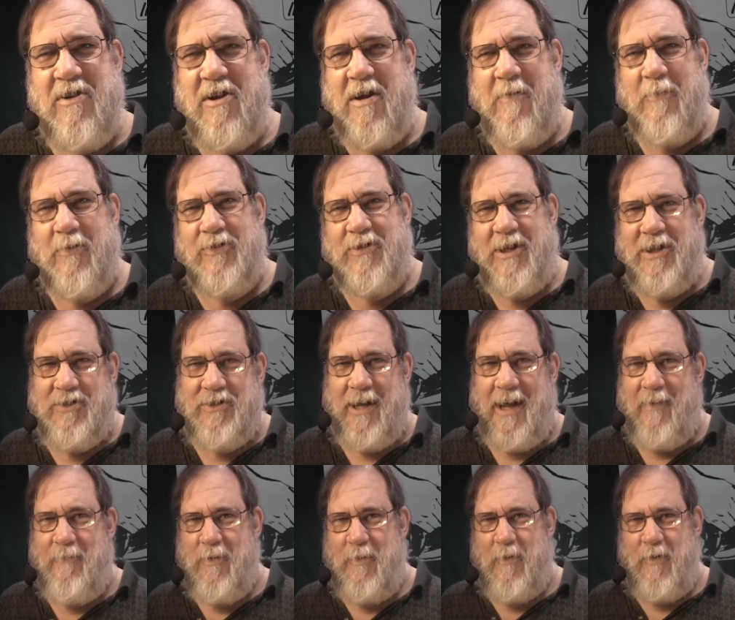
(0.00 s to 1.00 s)
numbers? They used to
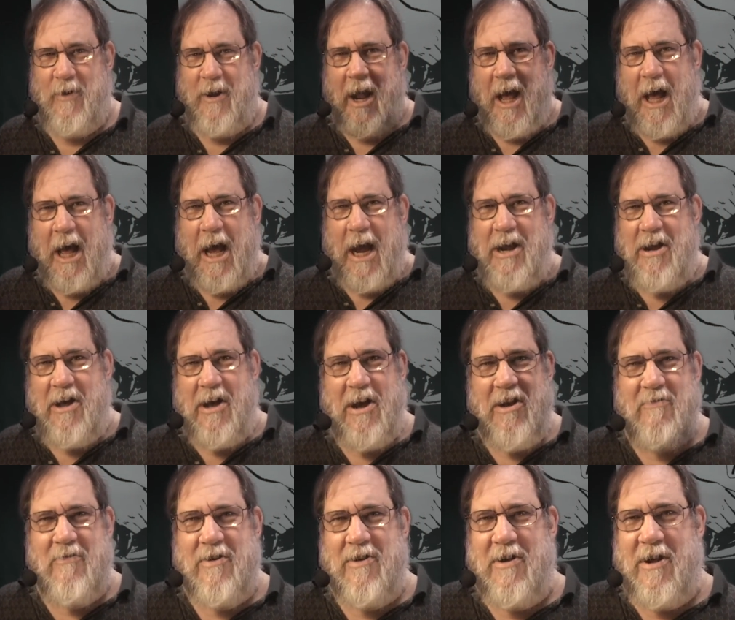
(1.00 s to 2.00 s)
have, remember
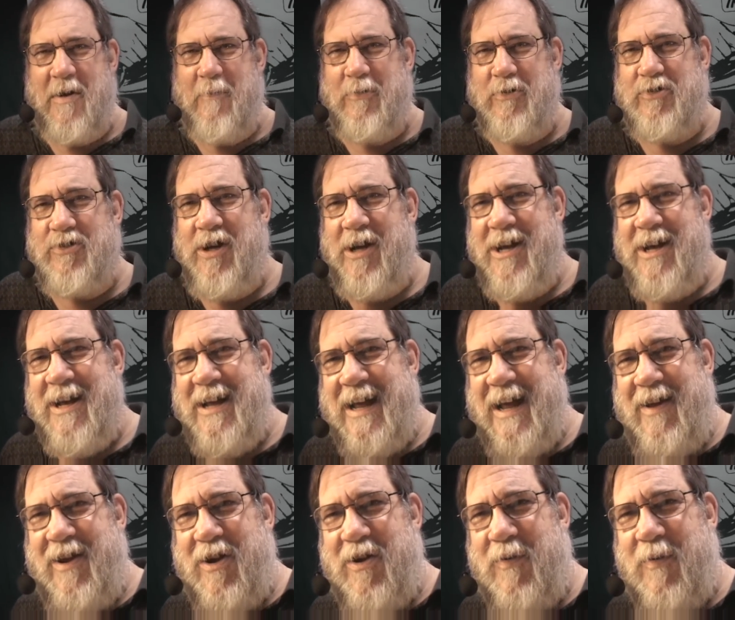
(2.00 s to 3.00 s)
900 numbers?
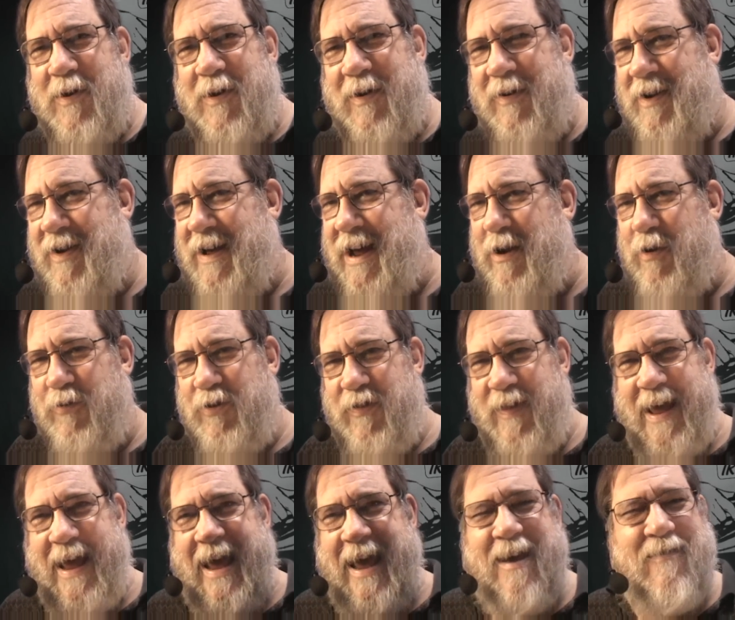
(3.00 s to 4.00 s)
Do
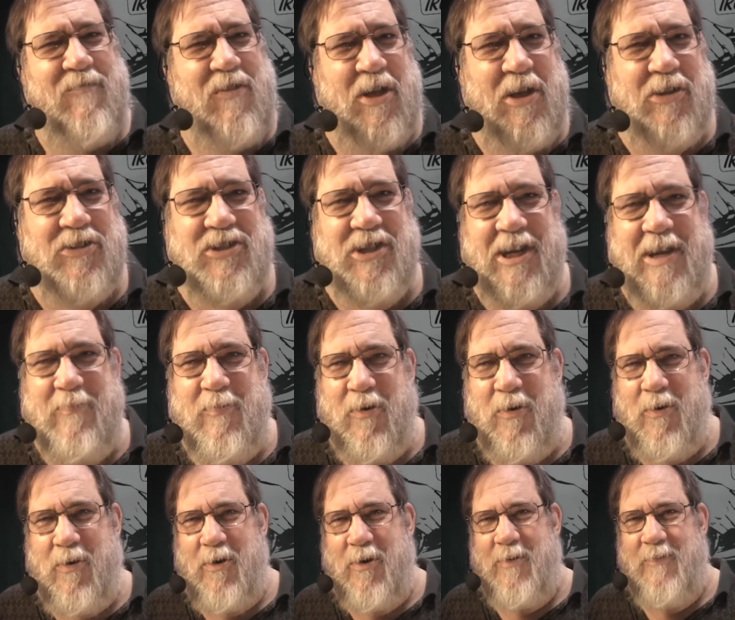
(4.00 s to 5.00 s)
they have those
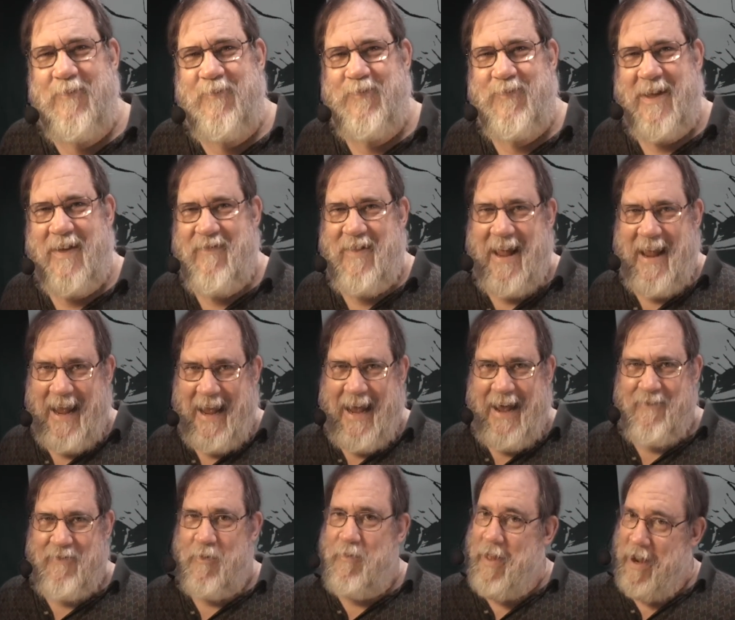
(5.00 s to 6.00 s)
anymore? If they
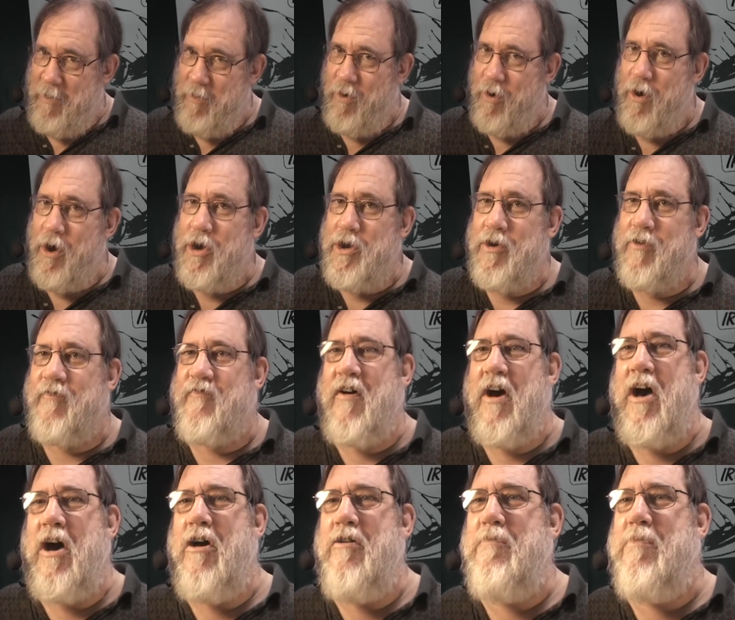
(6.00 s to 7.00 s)
have them, they were on your
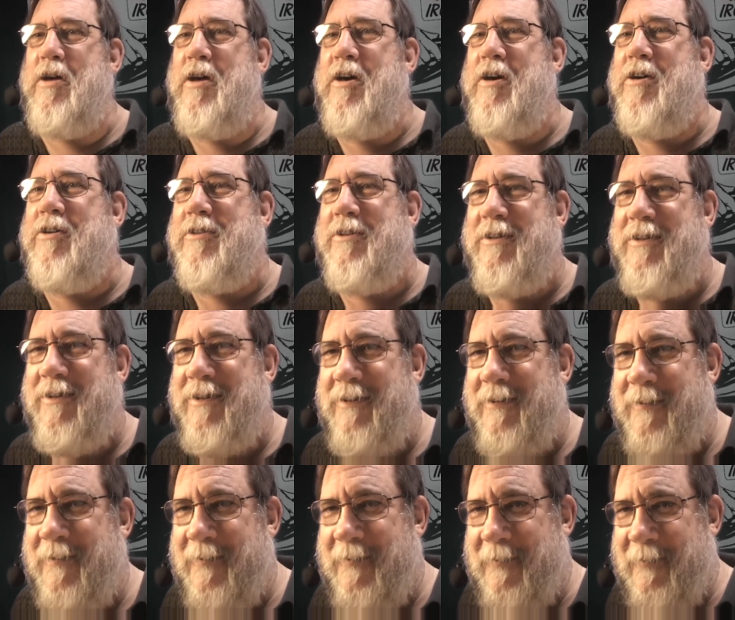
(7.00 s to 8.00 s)
phone bill.
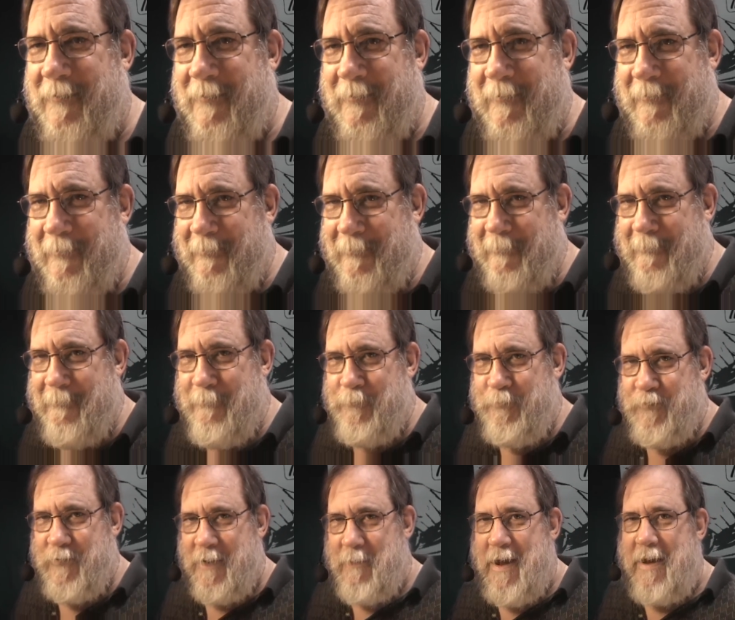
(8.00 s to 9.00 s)

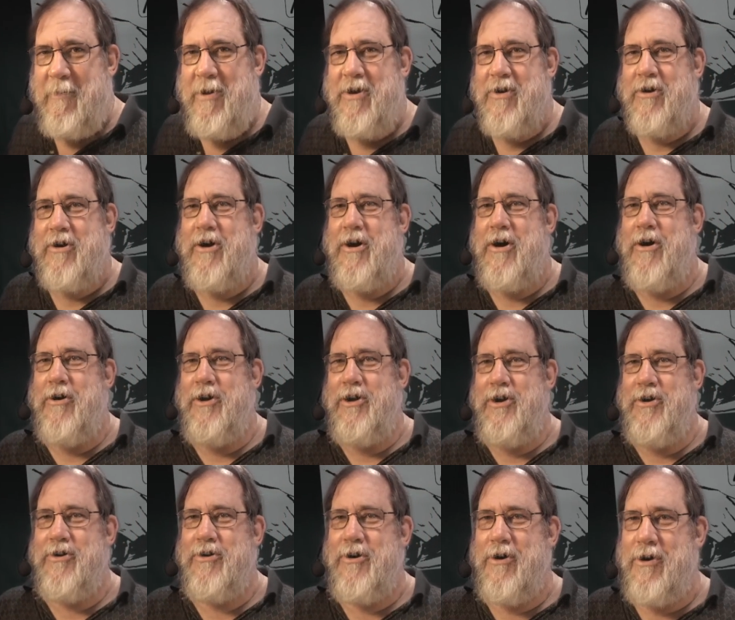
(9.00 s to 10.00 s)
Maybe you're calling
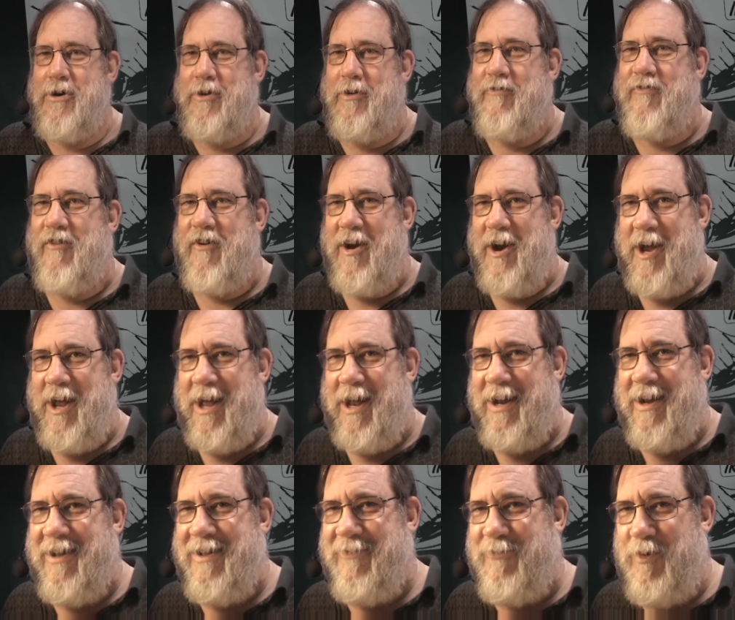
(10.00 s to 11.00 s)
your
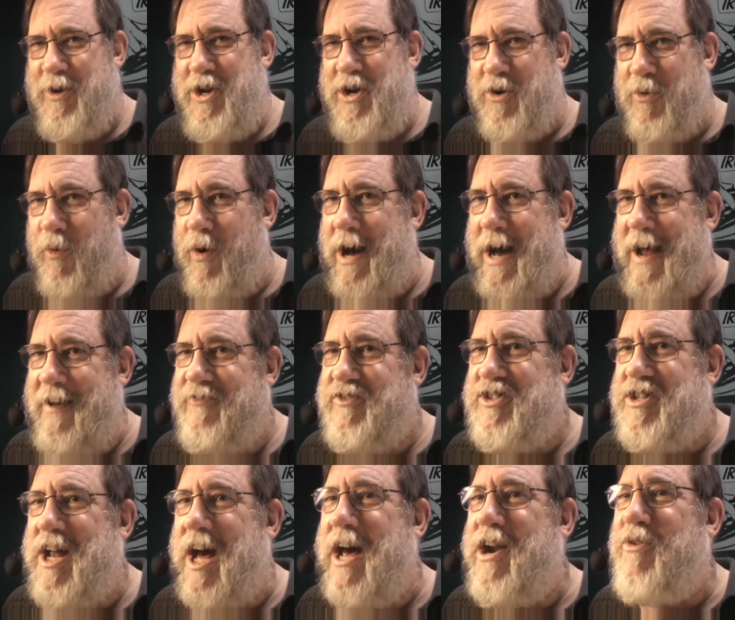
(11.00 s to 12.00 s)
girlfriend when your
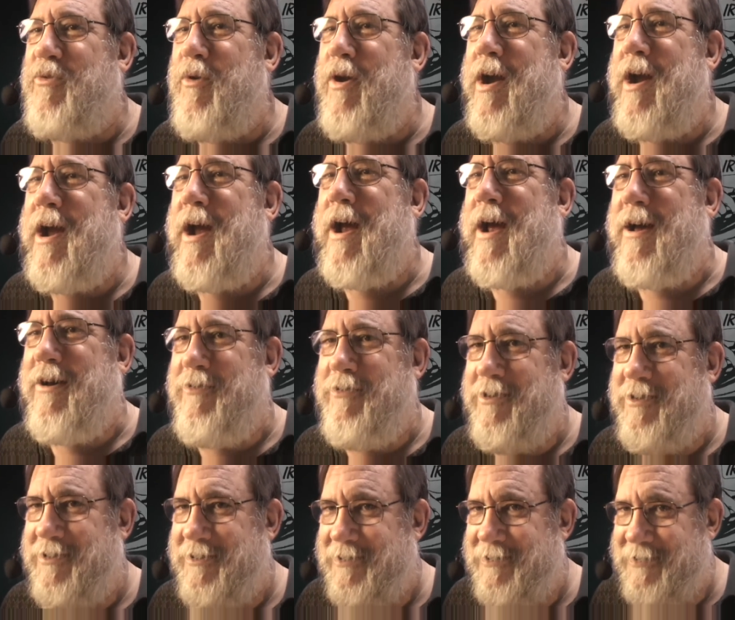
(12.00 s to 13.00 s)
wife's not around.